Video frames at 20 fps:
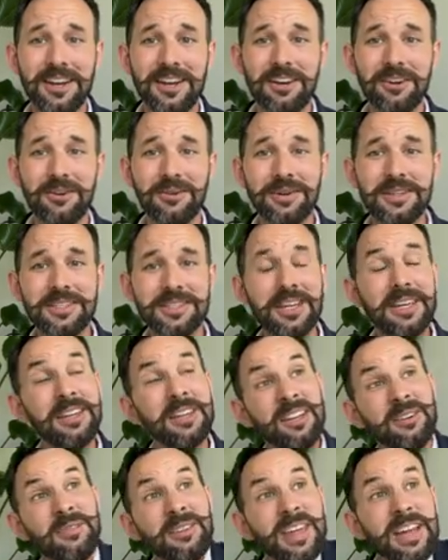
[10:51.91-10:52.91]
And I always think,
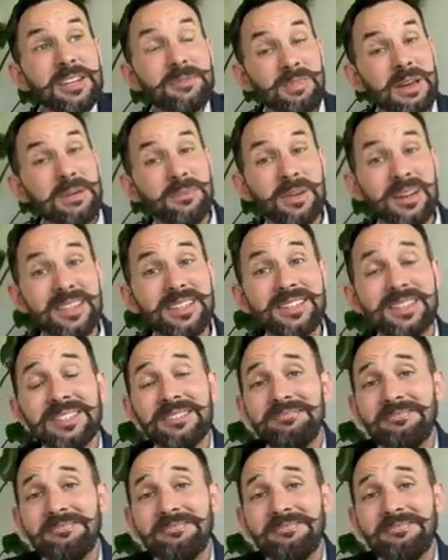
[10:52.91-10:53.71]
that's people, isn't it?